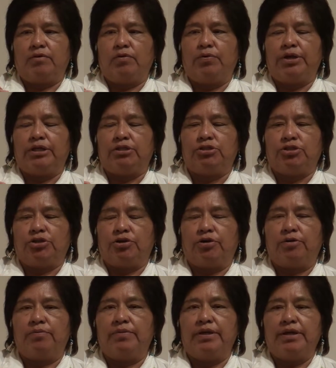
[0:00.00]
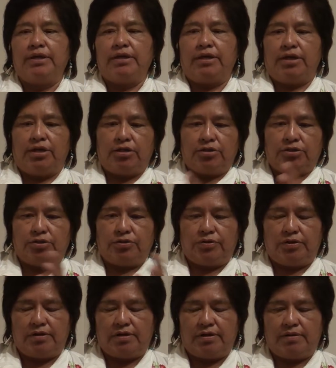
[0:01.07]
wheat germ into
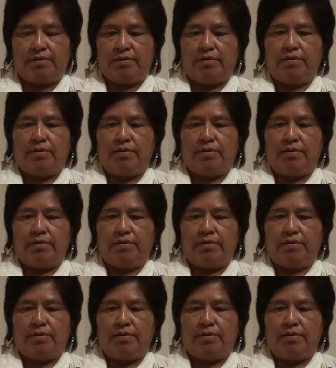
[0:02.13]
the